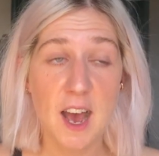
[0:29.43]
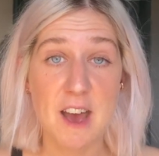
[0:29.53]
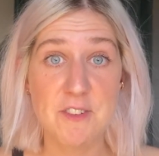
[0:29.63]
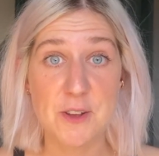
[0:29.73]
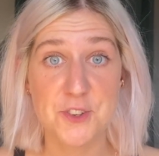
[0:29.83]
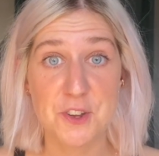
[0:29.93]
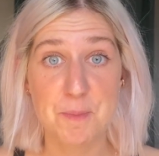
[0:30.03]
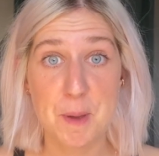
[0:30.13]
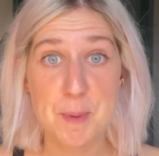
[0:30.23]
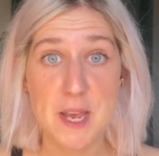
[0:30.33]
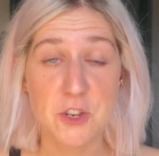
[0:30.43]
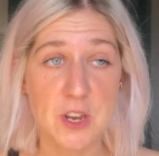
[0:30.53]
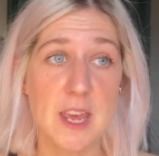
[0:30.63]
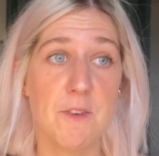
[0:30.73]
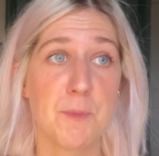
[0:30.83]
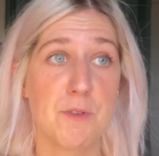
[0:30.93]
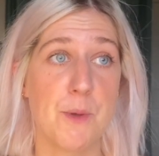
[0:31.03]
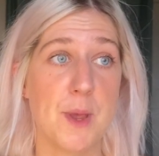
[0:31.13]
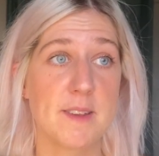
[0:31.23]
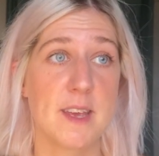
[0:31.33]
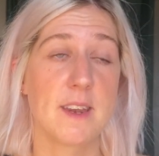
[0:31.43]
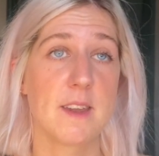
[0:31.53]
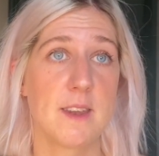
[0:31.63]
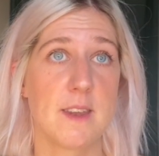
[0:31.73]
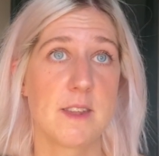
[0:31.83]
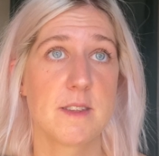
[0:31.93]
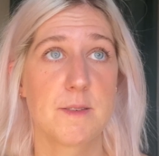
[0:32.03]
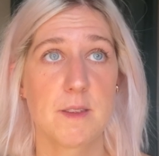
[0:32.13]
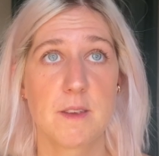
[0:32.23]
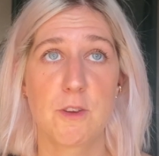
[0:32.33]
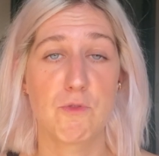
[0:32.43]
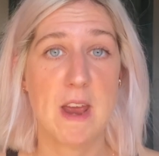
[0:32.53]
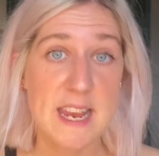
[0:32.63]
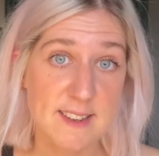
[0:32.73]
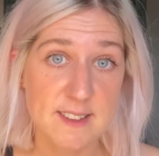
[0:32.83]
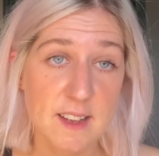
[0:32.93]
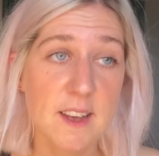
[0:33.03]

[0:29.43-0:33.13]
I have now started my PhD. I'm 3 weeks in and it's great.